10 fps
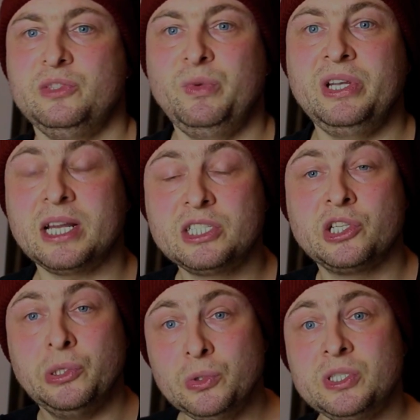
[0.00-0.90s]
we had
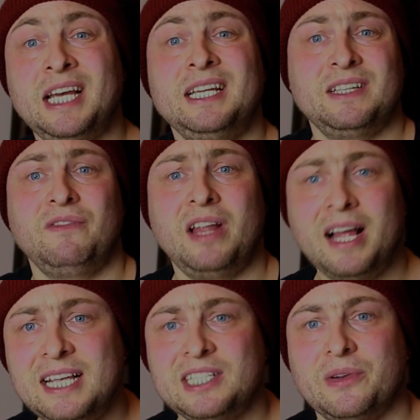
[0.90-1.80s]
2 sets of
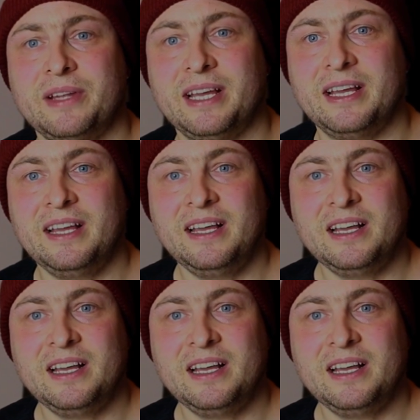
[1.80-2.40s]
lights on it.